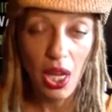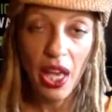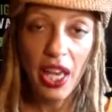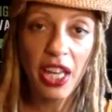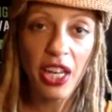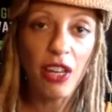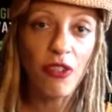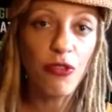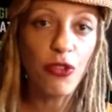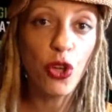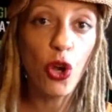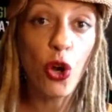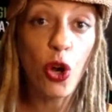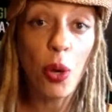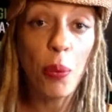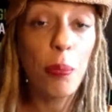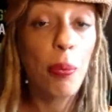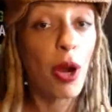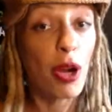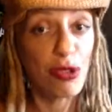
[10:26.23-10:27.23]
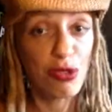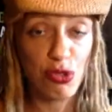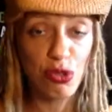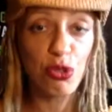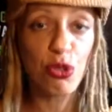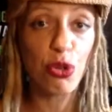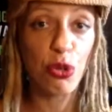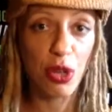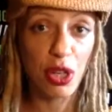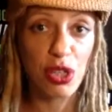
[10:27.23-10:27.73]
And if your
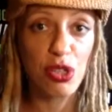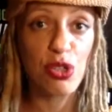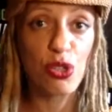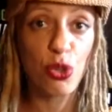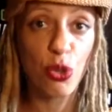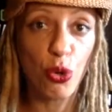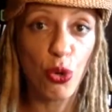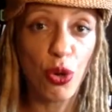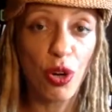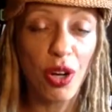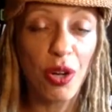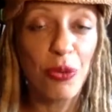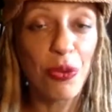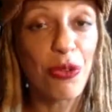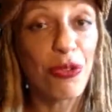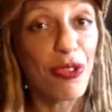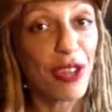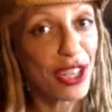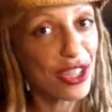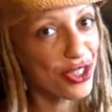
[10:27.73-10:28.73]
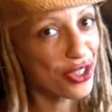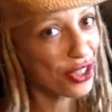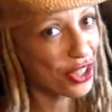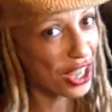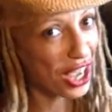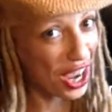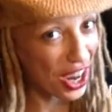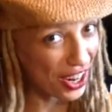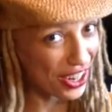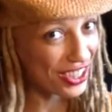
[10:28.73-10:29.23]
personal credit score reflects your
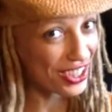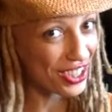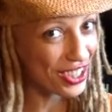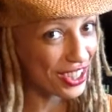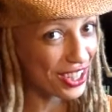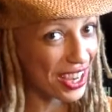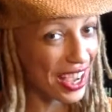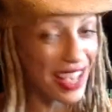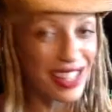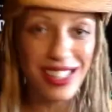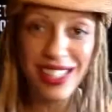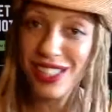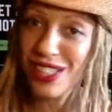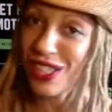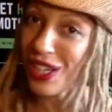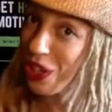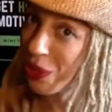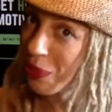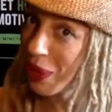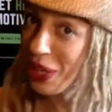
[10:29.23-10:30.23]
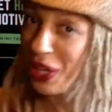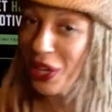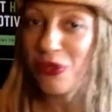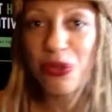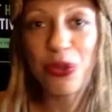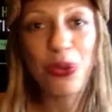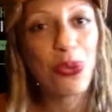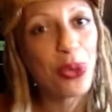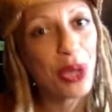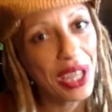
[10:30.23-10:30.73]
character, as I talk about
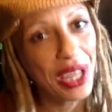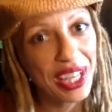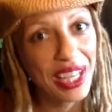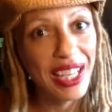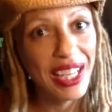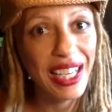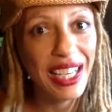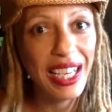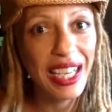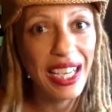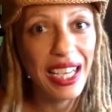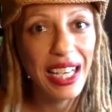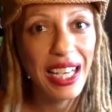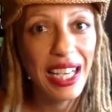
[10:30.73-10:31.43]
every week,